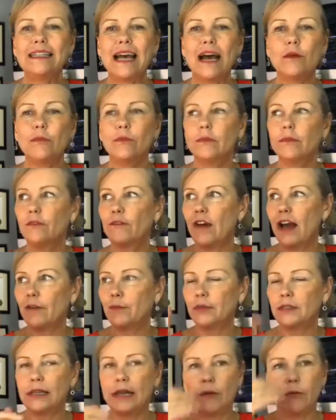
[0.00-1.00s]
doubt,
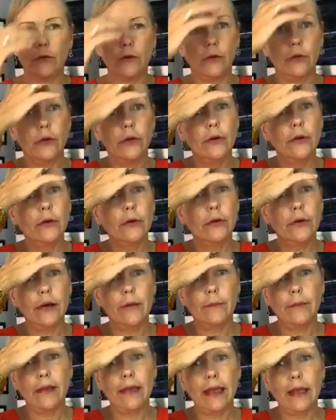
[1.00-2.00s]
5% rule.
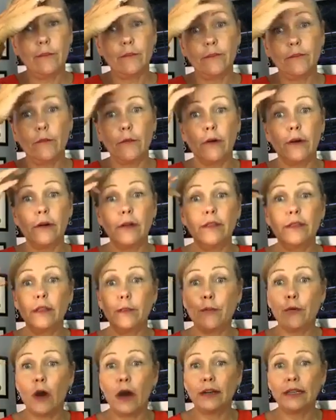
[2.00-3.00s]
Aim for
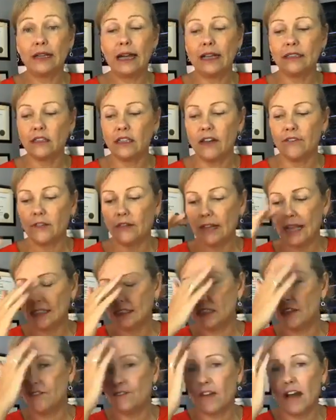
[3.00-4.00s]
the product has to have
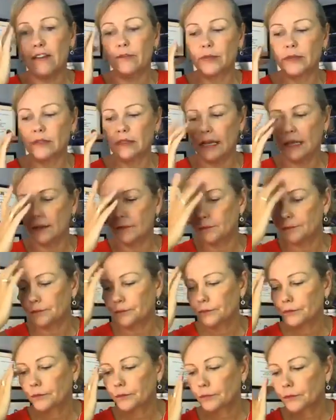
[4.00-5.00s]
less than 5%
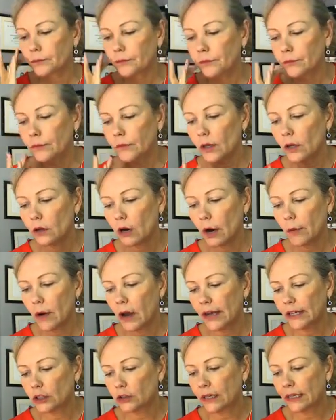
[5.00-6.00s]

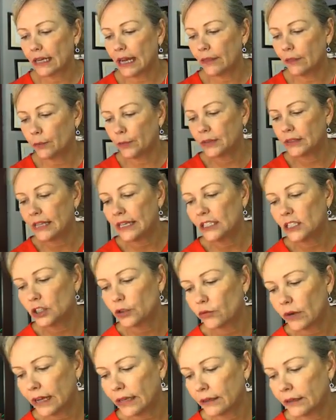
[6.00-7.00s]
carbohydrate. And the percent
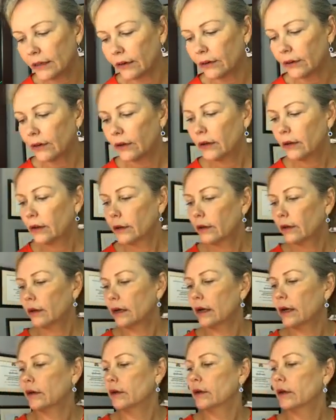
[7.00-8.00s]
is right
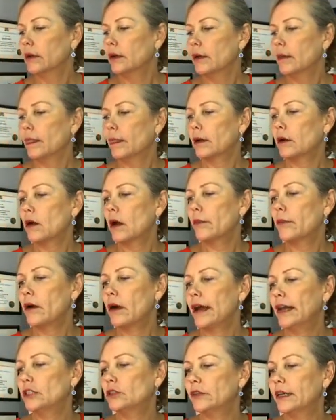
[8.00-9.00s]
here.
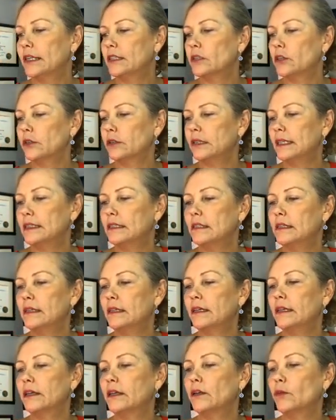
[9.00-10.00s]
Carbohydrates are listed
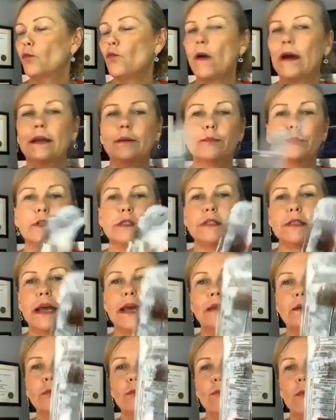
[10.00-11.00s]
here,
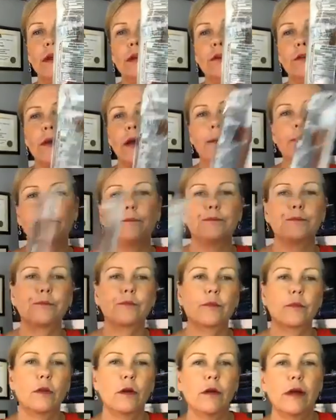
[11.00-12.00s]
1%, 1 gram.
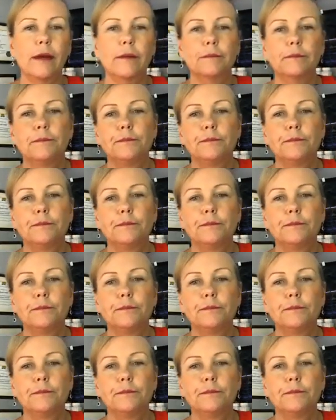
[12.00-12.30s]
Okay.